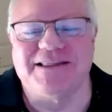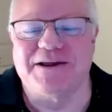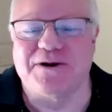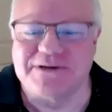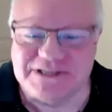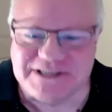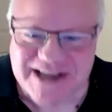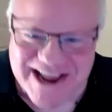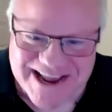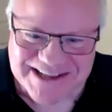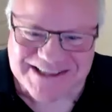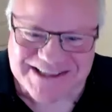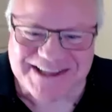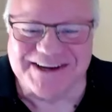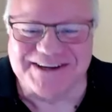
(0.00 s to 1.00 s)
and they were staying
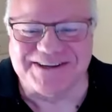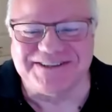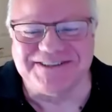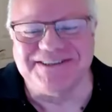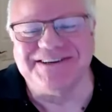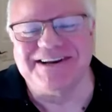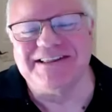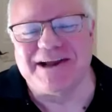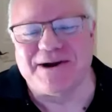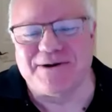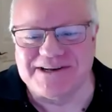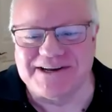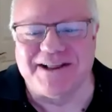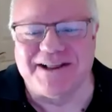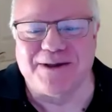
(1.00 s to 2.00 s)
at the Hilton, and they
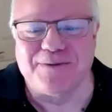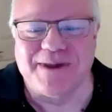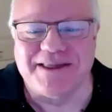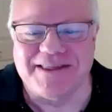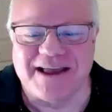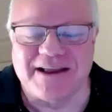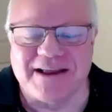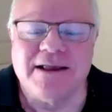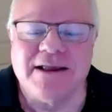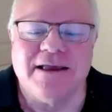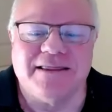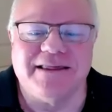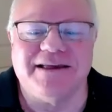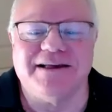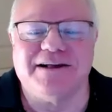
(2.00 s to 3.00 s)
were telling me that
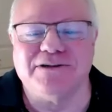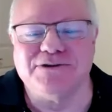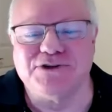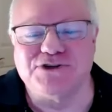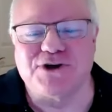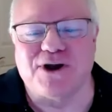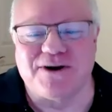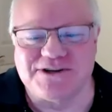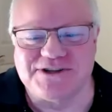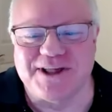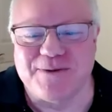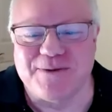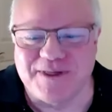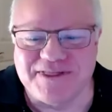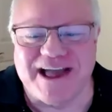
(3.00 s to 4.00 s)
the Hilton charged
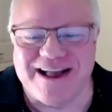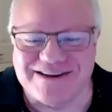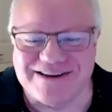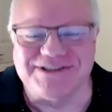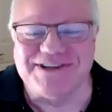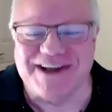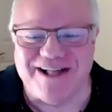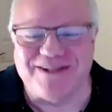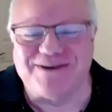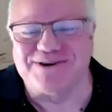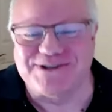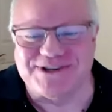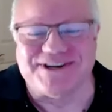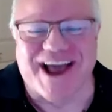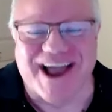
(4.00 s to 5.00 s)
them
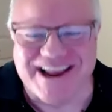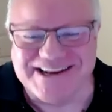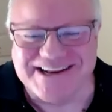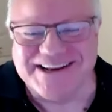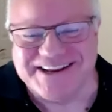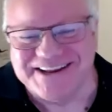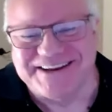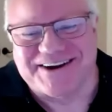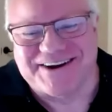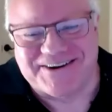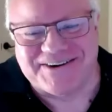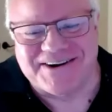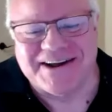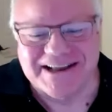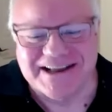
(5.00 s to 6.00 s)
$1,000 a night, you
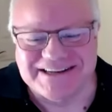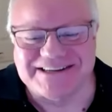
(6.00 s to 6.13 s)
know,